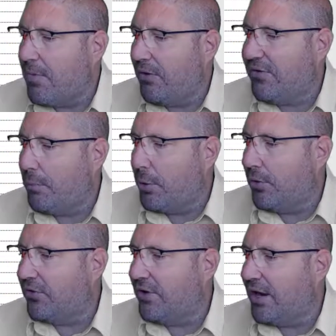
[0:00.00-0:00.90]
most
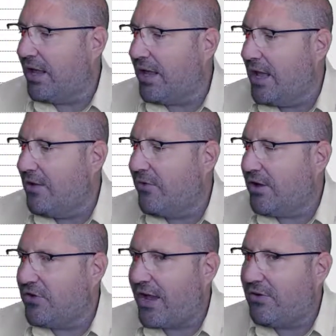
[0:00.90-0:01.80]
importantly,
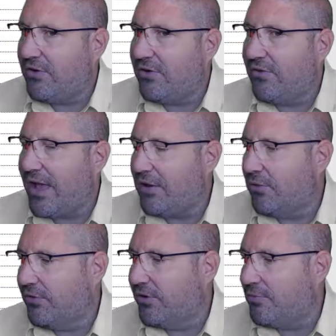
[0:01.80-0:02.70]
the changes to the
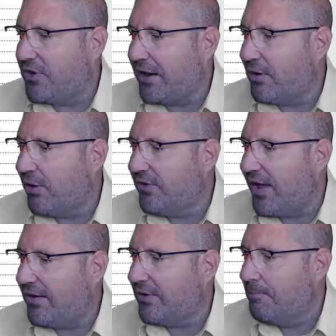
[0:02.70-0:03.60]
actual subject
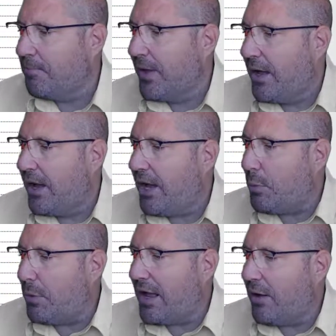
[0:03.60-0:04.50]
content.
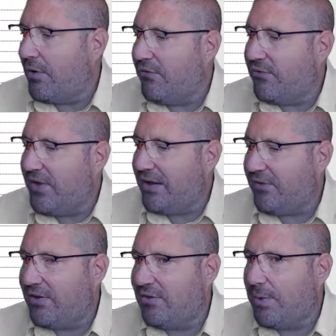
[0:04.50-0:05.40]
Now,
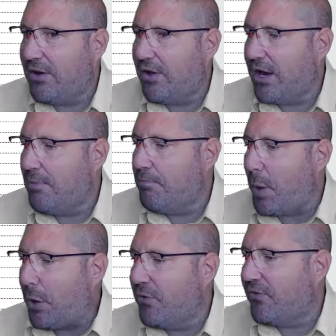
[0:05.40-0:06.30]
this has been done in
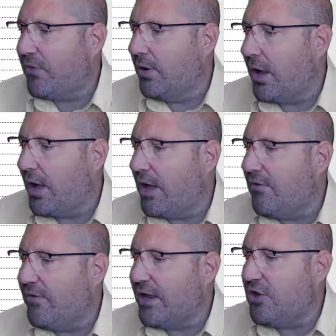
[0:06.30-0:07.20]
both
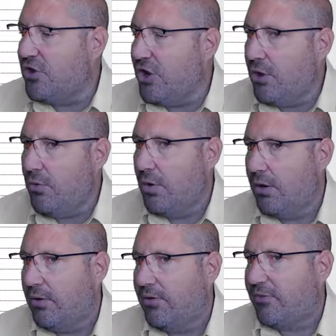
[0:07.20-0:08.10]
the new
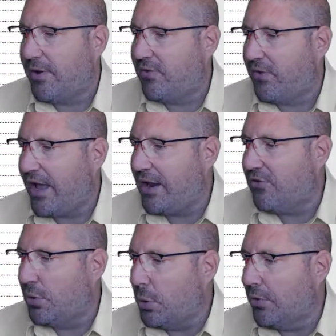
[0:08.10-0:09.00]

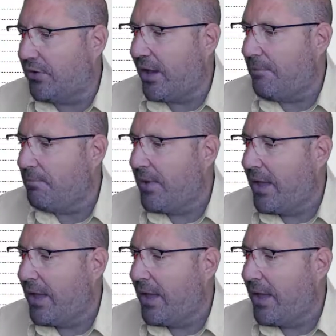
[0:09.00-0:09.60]
specification order